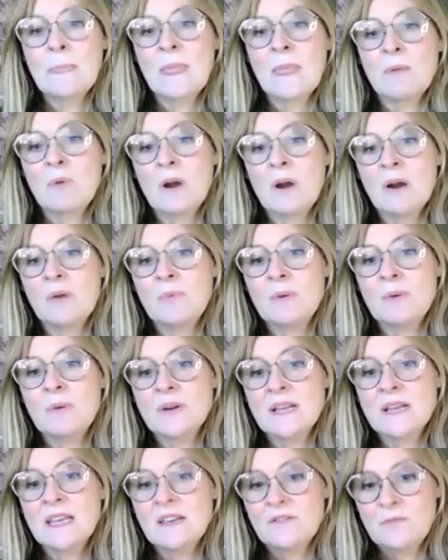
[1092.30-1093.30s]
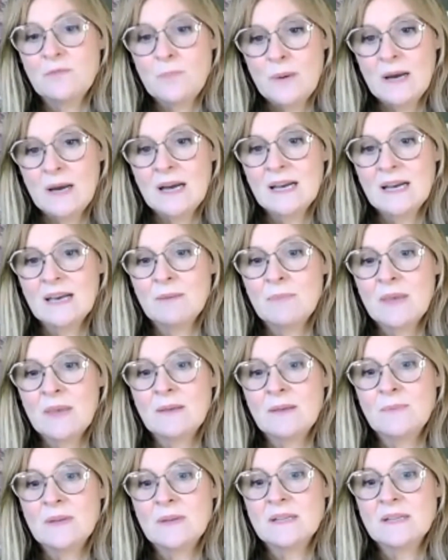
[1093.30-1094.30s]
where we want to give back and
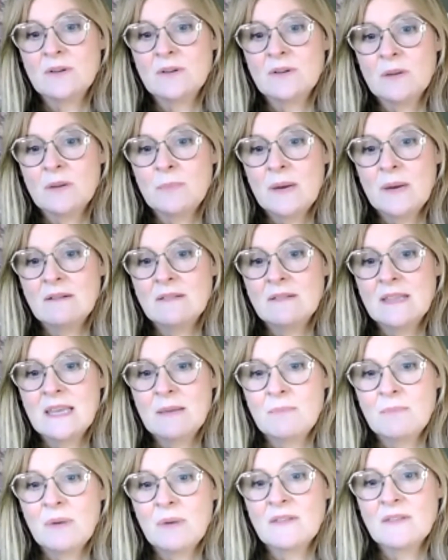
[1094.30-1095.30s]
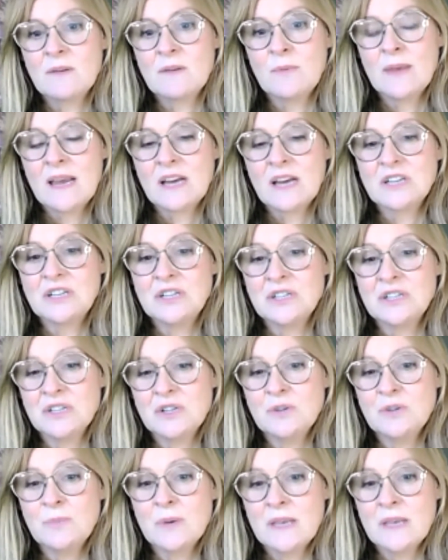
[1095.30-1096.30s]
be able, it's all about the impact that we actually
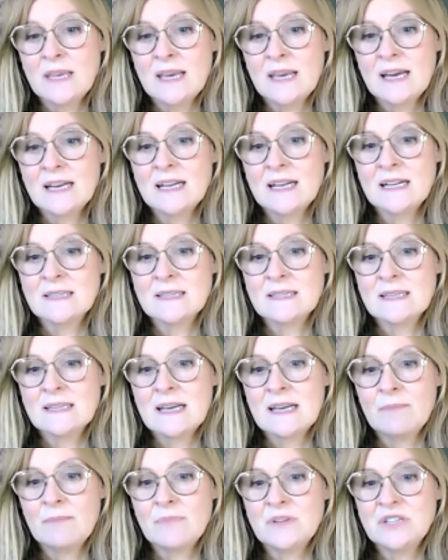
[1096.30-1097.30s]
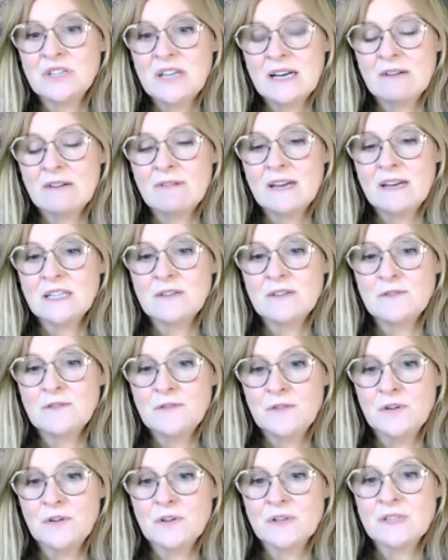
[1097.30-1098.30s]
do, but yet it's generating
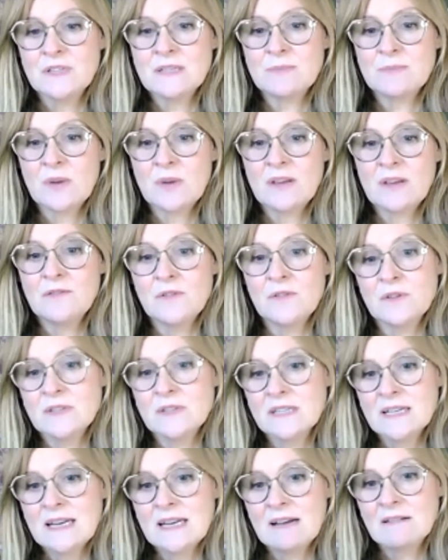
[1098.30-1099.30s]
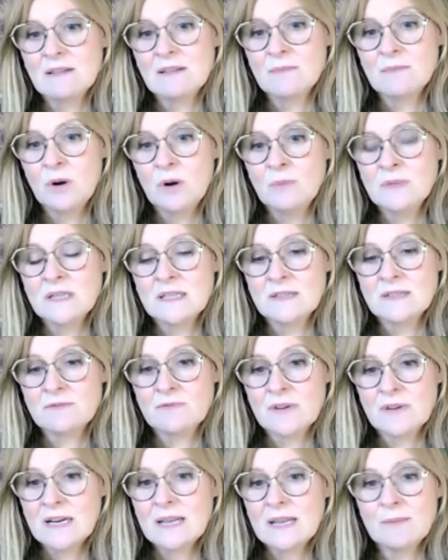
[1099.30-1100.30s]
funds and bringing funds in now at the moment is
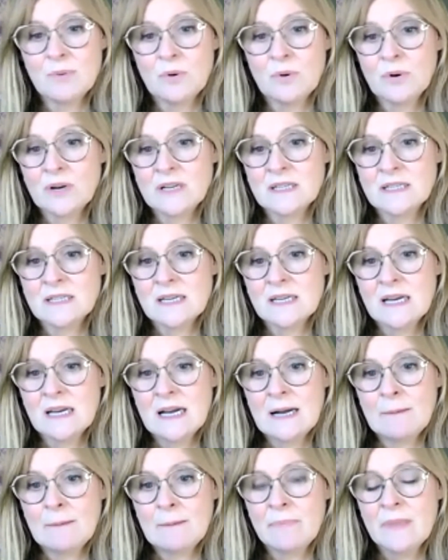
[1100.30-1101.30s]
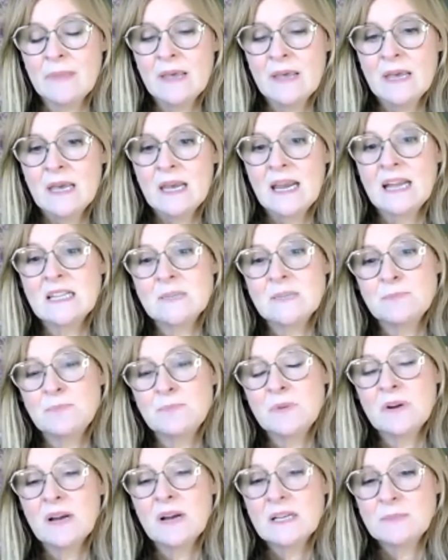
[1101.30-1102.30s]
really important.
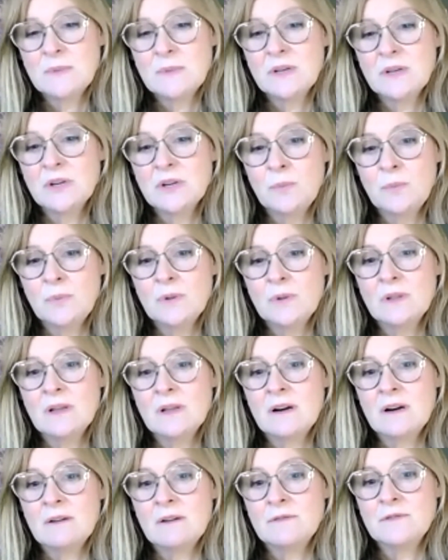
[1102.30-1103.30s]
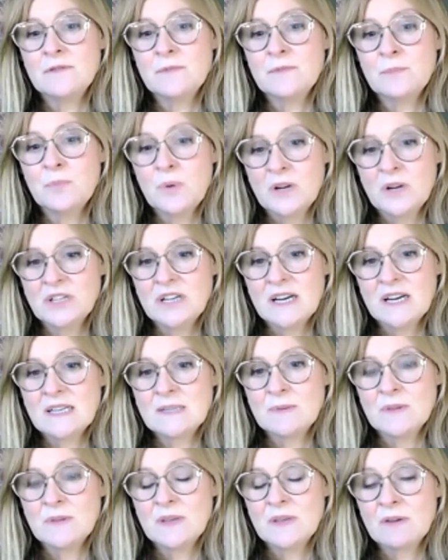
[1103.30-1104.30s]
There has been a couple of
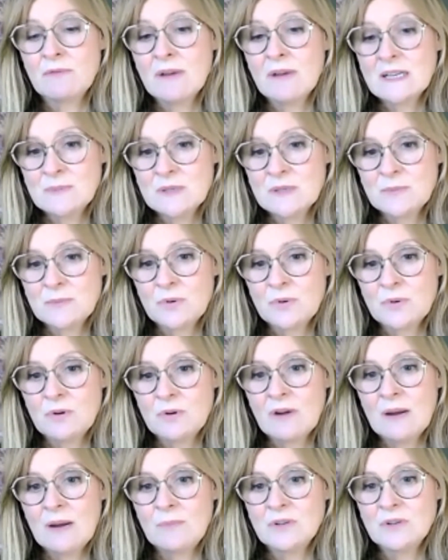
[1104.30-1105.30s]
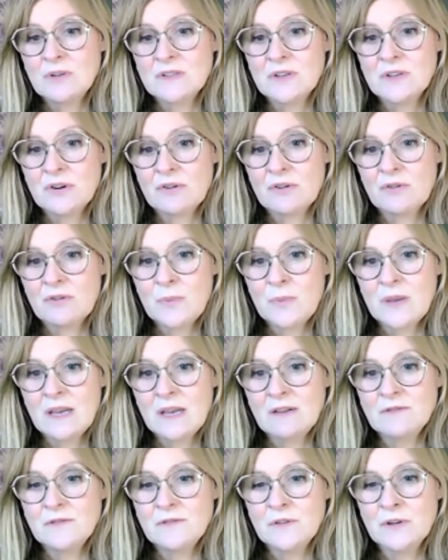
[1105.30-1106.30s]
projects with the Erasmus program, which is a
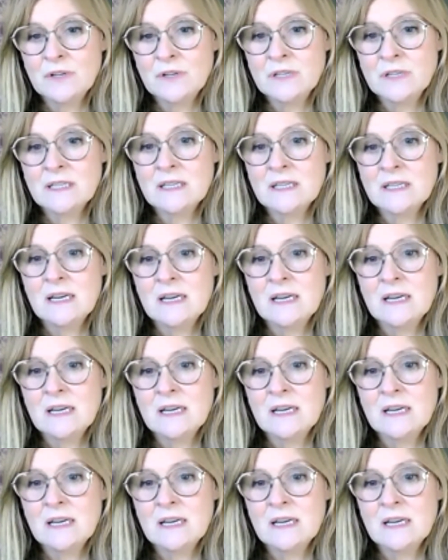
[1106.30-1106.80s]
European fund